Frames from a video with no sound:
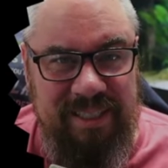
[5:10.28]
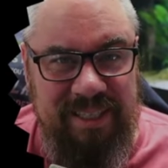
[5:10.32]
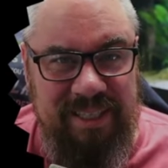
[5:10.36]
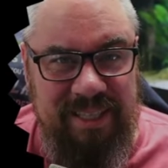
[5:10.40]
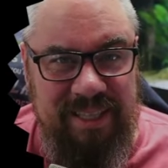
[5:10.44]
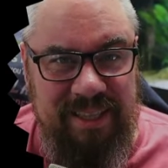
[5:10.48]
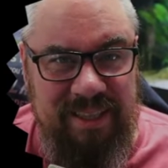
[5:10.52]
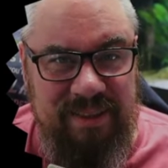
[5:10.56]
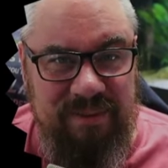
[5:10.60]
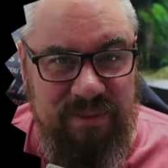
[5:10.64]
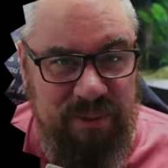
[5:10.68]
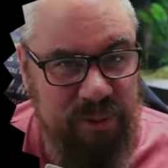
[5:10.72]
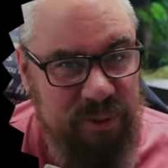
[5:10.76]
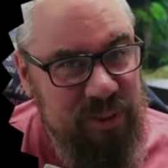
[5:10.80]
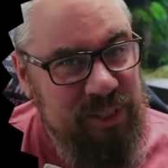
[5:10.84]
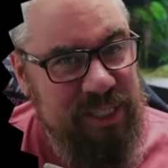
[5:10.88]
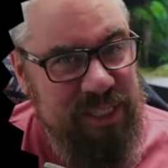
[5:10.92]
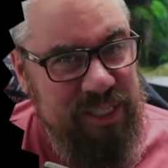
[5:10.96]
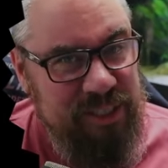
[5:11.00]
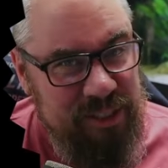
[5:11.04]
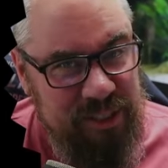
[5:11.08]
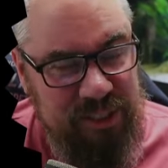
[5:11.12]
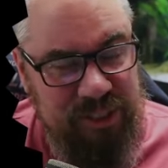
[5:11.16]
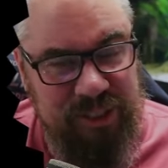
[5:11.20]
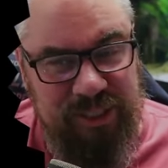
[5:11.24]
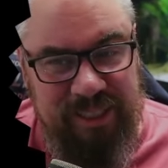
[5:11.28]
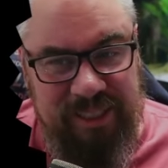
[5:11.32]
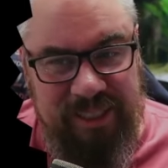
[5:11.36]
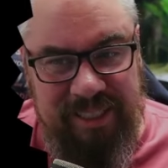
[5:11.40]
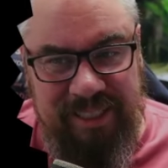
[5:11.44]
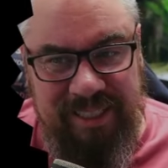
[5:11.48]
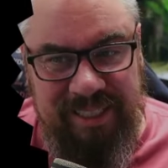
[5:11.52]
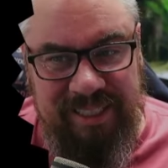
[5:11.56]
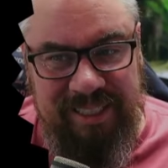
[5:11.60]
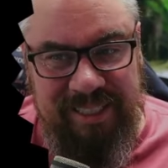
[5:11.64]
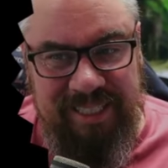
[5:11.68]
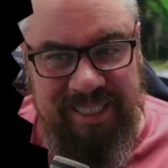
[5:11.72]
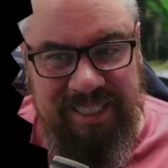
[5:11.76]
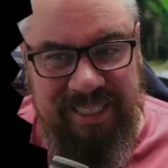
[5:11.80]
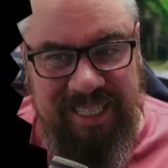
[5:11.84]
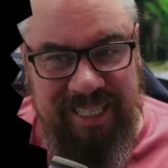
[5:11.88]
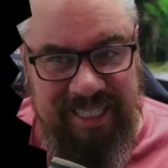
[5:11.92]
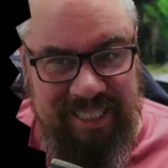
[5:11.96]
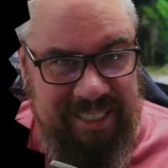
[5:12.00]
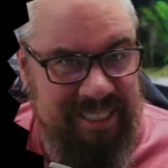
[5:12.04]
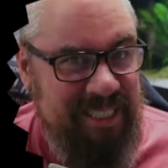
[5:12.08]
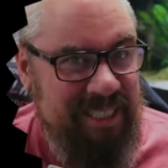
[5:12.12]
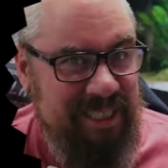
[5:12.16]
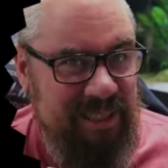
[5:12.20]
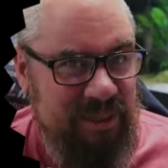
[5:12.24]
the footage, it
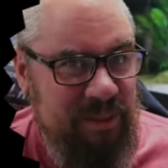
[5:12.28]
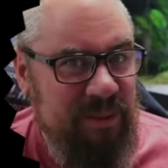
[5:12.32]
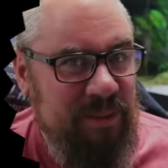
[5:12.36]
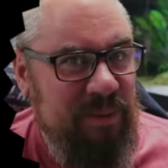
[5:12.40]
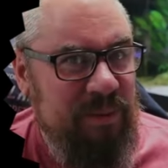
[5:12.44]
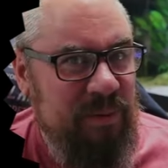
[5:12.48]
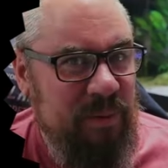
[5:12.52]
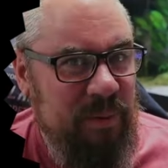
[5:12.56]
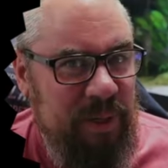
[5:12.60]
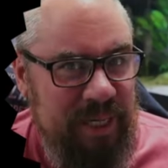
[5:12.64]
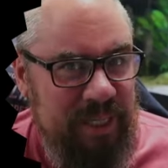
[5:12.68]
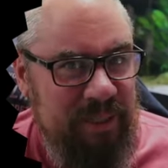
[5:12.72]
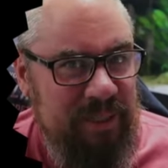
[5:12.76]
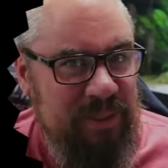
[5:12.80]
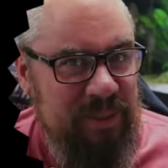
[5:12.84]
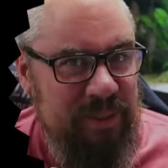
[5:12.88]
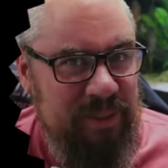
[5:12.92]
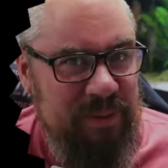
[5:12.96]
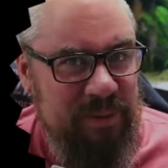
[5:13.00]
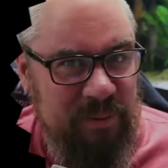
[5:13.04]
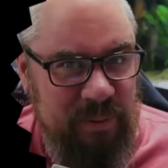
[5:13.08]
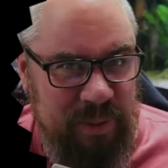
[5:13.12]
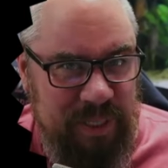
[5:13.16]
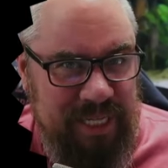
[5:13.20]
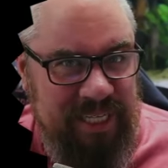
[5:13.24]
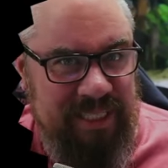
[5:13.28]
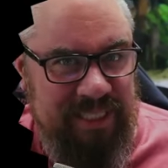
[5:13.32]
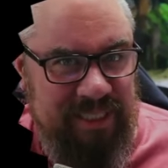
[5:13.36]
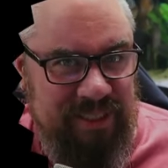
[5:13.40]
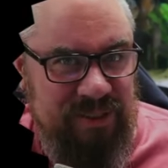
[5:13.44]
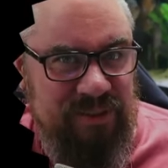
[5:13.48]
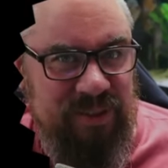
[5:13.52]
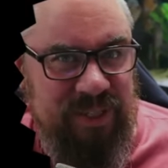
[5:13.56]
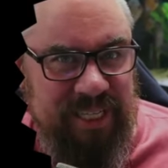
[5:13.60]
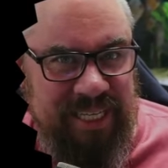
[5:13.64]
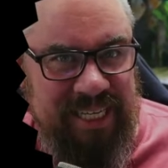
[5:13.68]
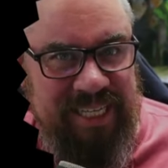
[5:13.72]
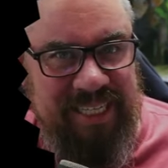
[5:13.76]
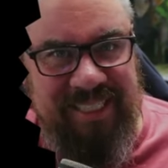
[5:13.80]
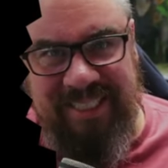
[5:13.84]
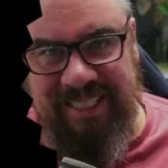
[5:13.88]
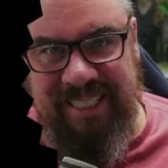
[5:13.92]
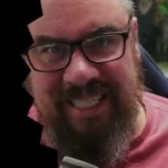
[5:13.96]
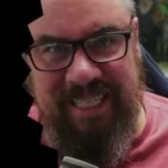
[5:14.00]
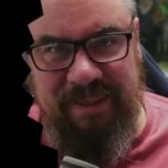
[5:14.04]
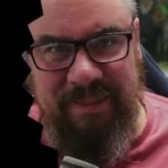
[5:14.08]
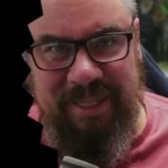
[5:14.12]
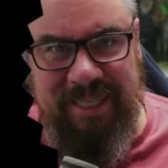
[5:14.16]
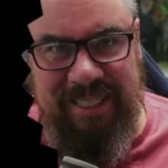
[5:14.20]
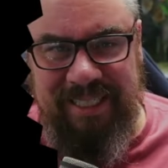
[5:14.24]
did look quite white and stringy and
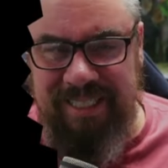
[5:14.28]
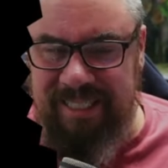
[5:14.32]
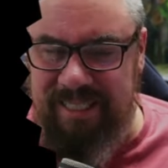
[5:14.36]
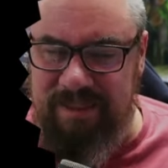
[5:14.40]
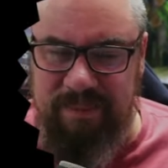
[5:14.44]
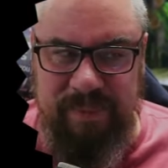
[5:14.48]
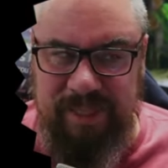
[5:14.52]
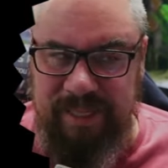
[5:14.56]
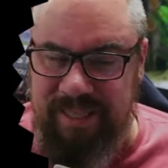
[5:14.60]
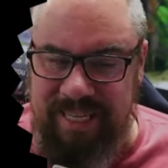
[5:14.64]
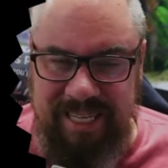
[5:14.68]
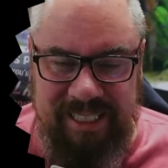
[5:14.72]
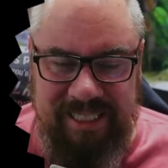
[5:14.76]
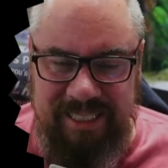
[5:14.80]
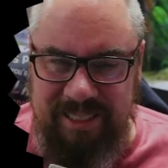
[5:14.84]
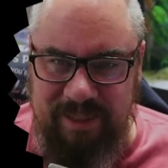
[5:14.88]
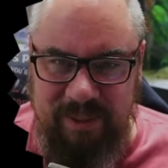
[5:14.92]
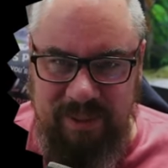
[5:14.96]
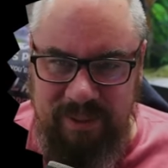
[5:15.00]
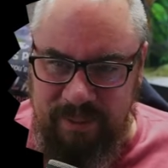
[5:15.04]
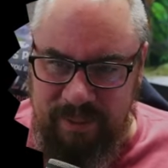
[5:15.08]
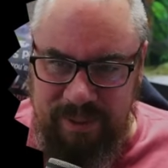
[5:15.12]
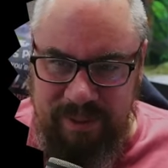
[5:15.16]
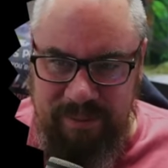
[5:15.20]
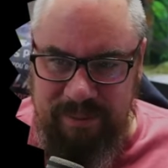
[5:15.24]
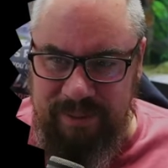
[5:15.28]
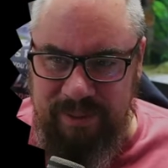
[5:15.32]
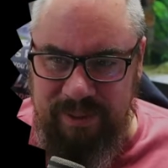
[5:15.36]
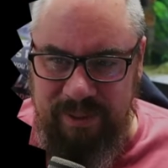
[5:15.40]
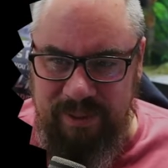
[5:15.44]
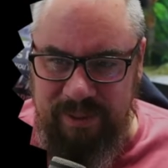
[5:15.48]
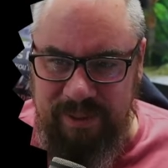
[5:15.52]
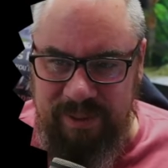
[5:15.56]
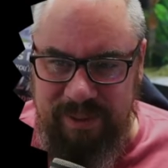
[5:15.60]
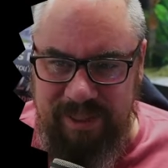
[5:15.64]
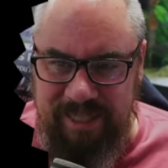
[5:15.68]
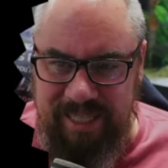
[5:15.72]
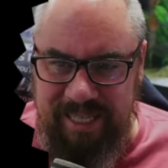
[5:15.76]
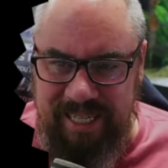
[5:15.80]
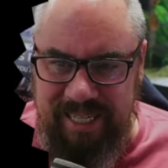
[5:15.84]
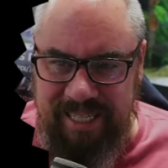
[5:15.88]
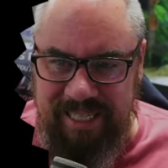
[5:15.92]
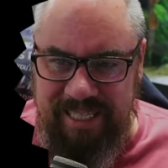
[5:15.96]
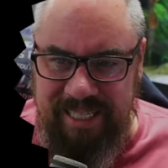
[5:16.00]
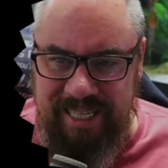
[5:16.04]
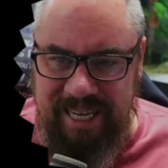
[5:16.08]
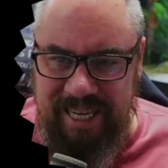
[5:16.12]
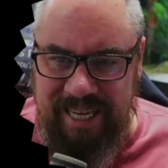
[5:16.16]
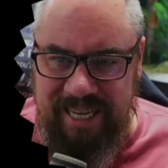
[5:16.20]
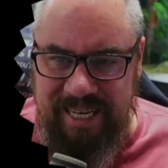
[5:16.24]
segmented, but that's not what it was doing on the naked
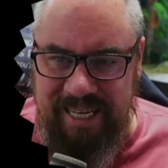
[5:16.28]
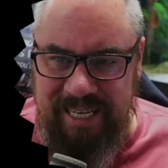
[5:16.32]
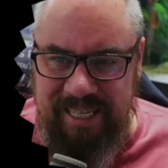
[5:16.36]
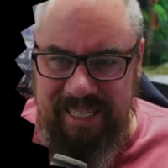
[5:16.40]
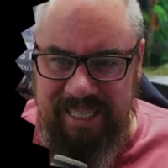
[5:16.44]
eye.